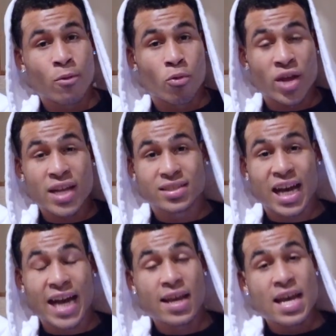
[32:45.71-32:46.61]
where they
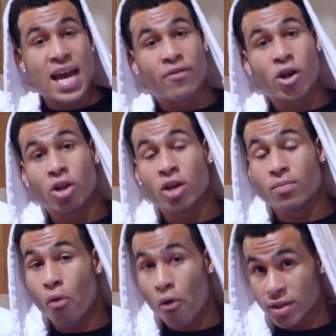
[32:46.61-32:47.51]
decide if they're going to look
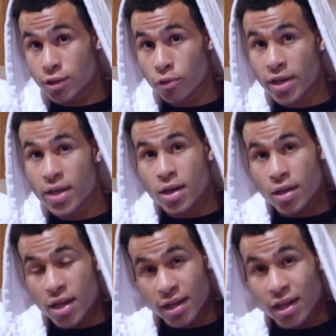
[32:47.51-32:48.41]
more into it
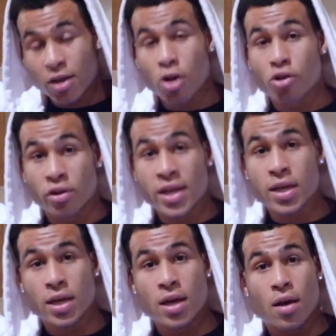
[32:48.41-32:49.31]
and click on your link,